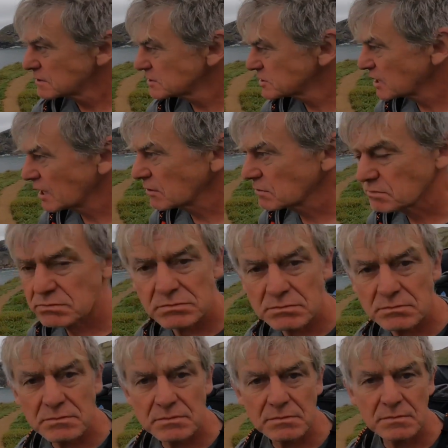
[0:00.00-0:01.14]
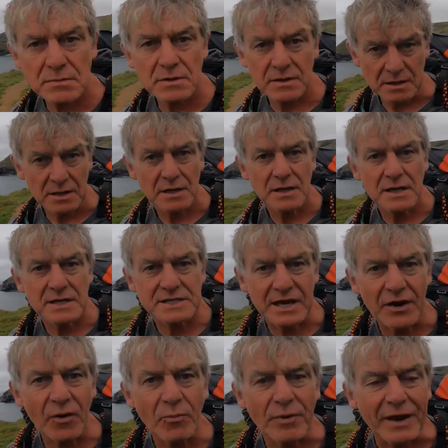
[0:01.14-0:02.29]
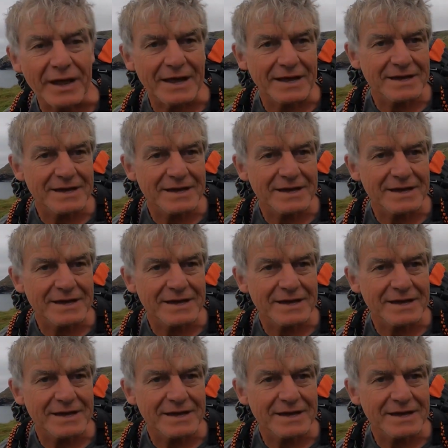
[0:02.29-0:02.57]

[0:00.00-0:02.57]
So let's get on with it.